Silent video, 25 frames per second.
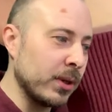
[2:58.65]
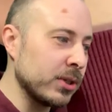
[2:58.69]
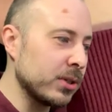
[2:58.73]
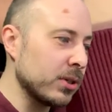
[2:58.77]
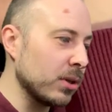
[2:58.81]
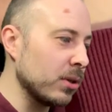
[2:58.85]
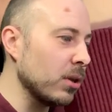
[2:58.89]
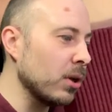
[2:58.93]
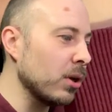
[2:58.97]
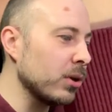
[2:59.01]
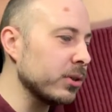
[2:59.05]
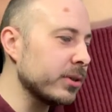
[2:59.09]
So
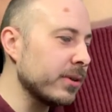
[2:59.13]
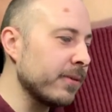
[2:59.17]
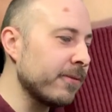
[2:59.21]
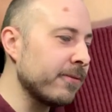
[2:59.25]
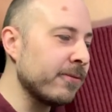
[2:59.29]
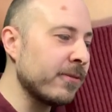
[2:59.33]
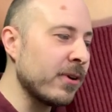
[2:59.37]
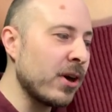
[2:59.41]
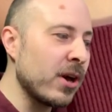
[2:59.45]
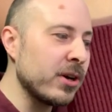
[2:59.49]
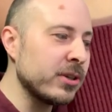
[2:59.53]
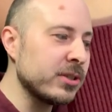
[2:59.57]
lots of
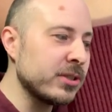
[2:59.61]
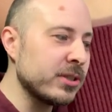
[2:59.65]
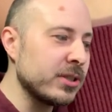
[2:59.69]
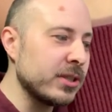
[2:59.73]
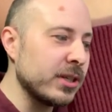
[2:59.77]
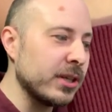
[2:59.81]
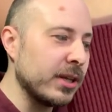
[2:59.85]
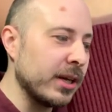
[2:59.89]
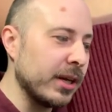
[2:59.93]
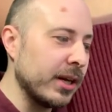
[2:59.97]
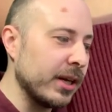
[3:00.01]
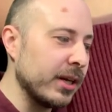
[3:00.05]
firsts
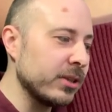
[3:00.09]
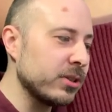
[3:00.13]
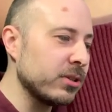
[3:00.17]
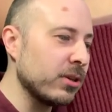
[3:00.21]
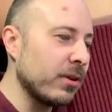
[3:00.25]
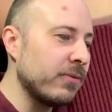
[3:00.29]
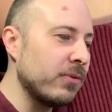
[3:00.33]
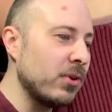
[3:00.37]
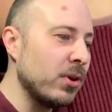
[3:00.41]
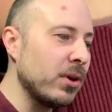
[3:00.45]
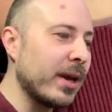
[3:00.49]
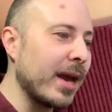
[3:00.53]
in here. So
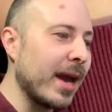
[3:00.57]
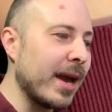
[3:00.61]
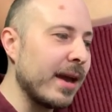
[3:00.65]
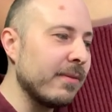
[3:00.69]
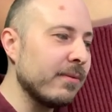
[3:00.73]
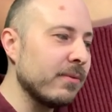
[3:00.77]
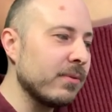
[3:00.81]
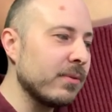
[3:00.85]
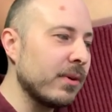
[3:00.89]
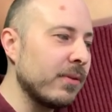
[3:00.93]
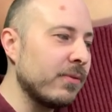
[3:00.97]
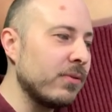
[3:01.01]
if you get
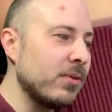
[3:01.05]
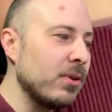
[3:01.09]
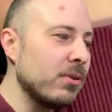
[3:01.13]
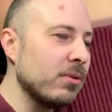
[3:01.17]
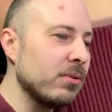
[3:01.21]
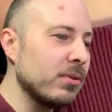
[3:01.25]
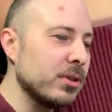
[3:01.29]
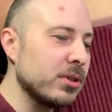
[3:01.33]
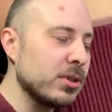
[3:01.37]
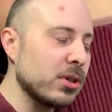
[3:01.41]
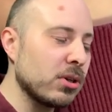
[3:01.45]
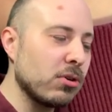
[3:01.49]
in,
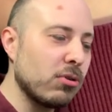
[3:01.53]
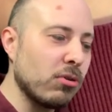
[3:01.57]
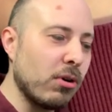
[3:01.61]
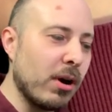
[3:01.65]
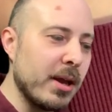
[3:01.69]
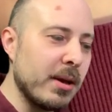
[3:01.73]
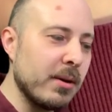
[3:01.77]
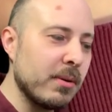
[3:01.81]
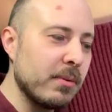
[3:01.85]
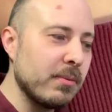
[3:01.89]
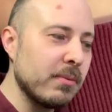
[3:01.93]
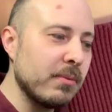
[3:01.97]
it's a
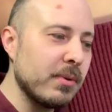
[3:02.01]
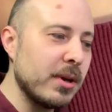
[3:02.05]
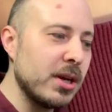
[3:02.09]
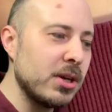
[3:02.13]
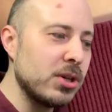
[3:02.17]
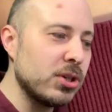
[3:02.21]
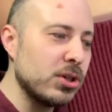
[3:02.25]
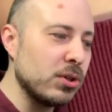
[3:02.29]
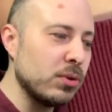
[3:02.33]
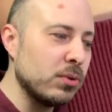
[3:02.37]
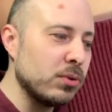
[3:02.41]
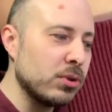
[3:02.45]
great
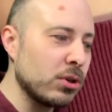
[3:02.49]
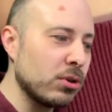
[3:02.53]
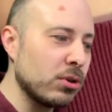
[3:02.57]
issue to